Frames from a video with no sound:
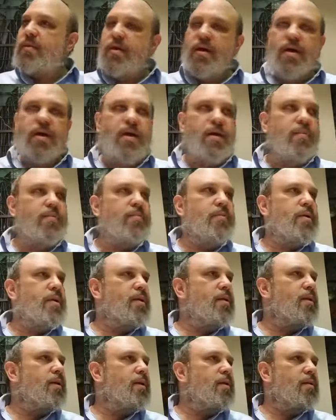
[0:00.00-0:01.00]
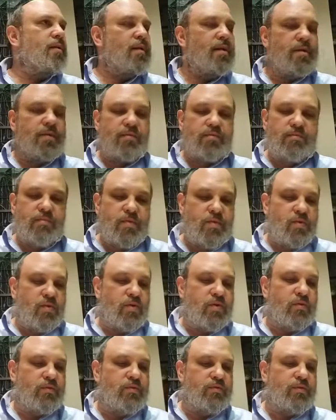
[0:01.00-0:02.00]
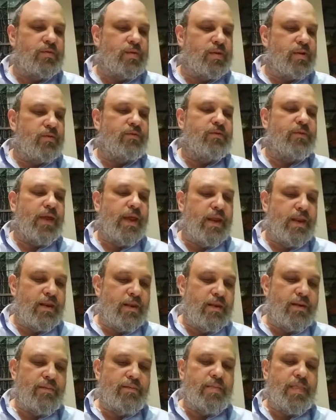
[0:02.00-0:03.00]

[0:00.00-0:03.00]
um, and, and and sort of deflated.